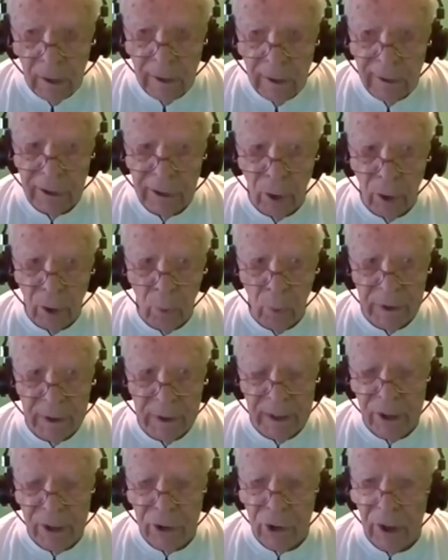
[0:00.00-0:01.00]
So what
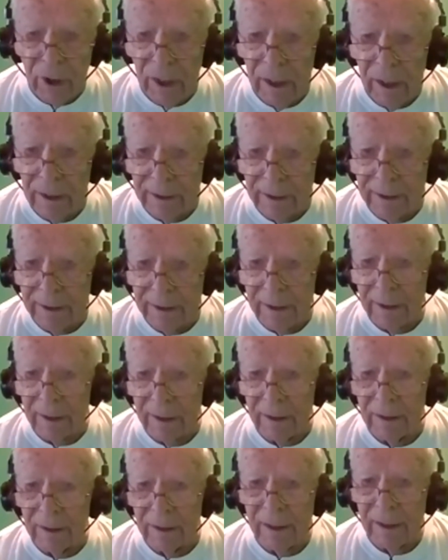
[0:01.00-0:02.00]
DJI has
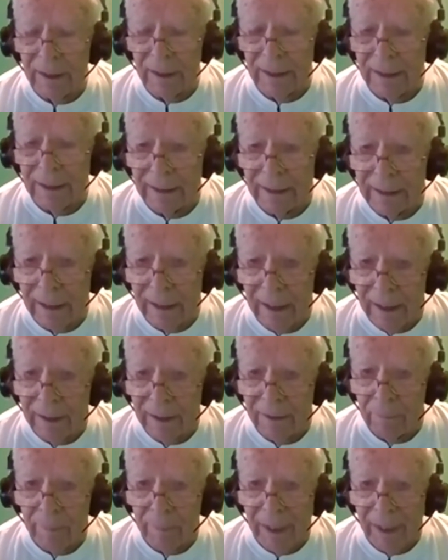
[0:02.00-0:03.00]
done is kind
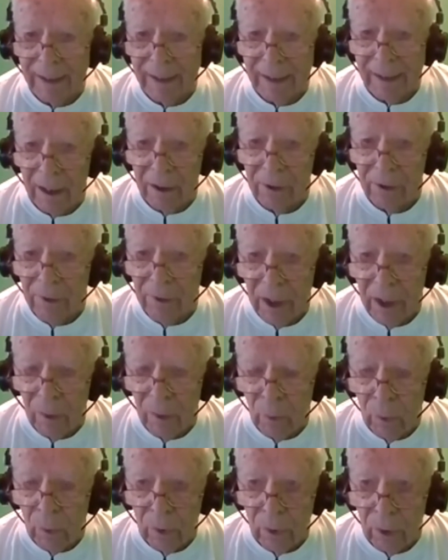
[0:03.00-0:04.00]
of backed out of that
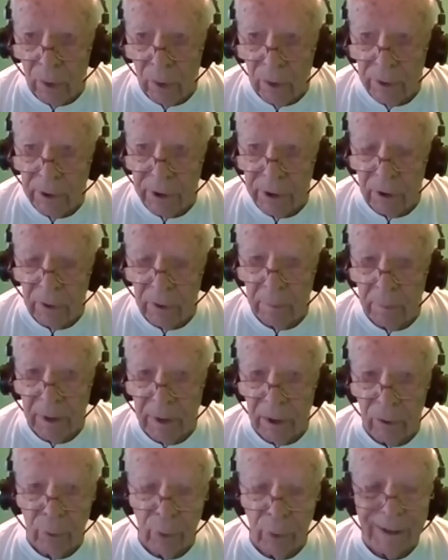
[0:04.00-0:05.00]
world. So it'd be
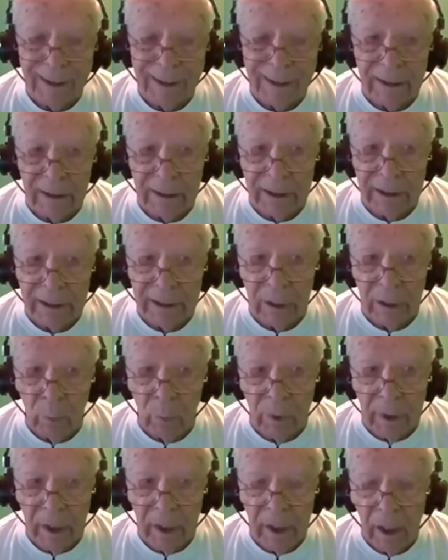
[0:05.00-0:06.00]
interesting to see
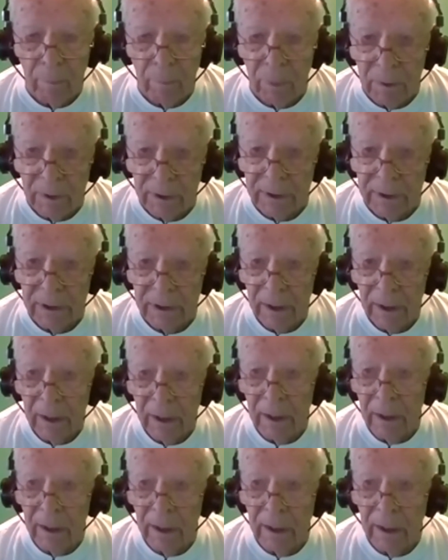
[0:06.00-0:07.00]
what happens
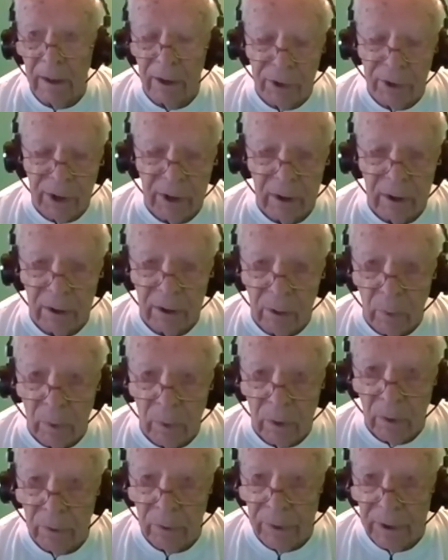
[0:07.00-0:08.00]
in the Tello
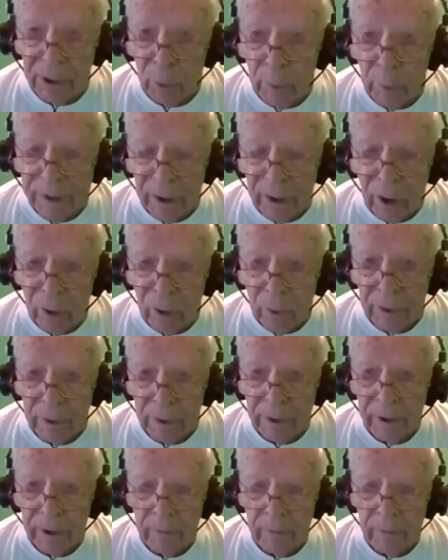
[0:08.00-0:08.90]
world as we know it.